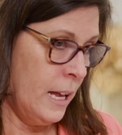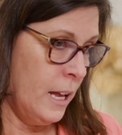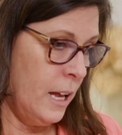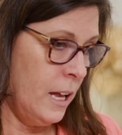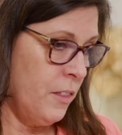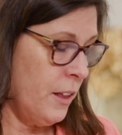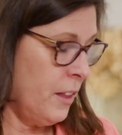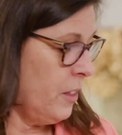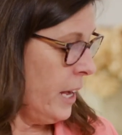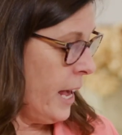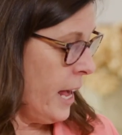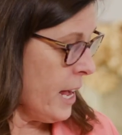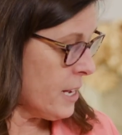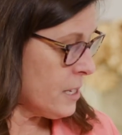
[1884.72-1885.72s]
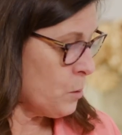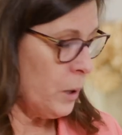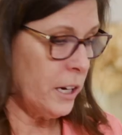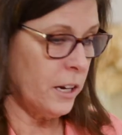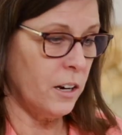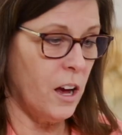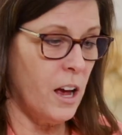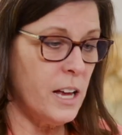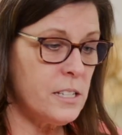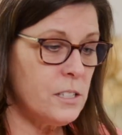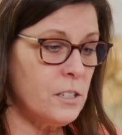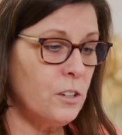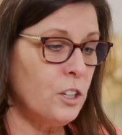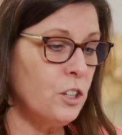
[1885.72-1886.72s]
And then the S we can
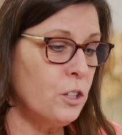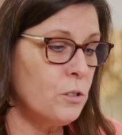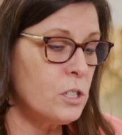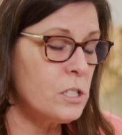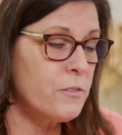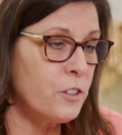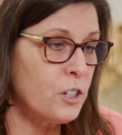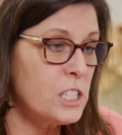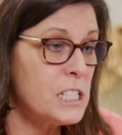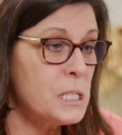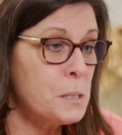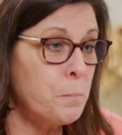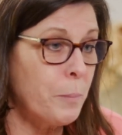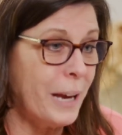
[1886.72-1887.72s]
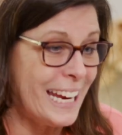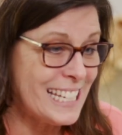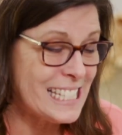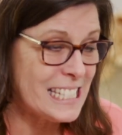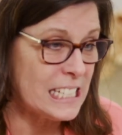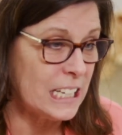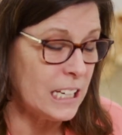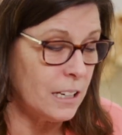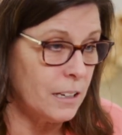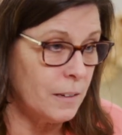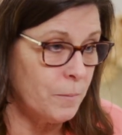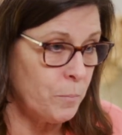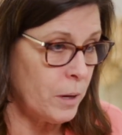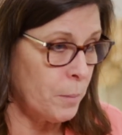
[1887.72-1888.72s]
also use for spacing.
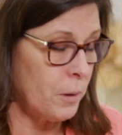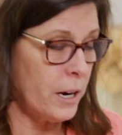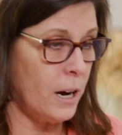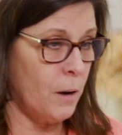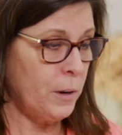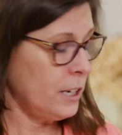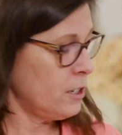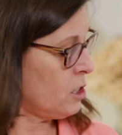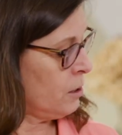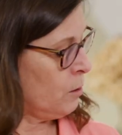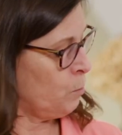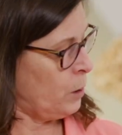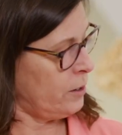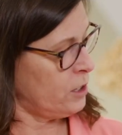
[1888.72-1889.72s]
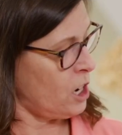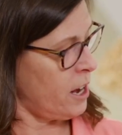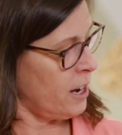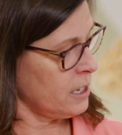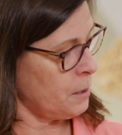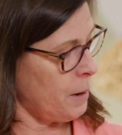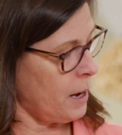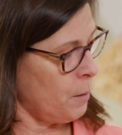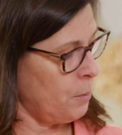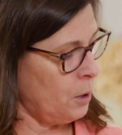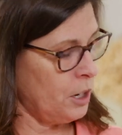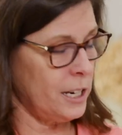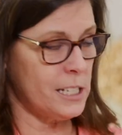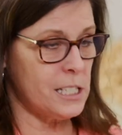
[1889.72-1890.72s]
Remember how we talked about
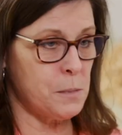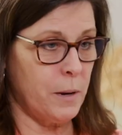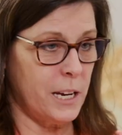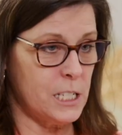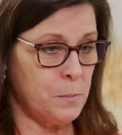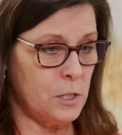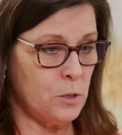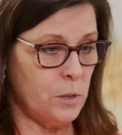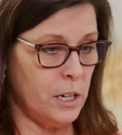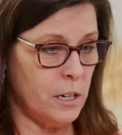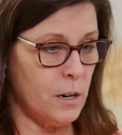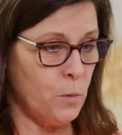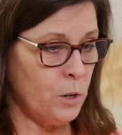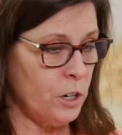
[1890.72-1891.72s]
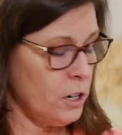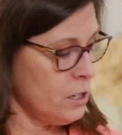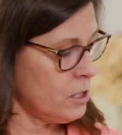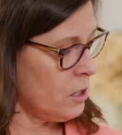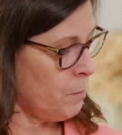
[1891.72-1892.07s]
putting space between our words?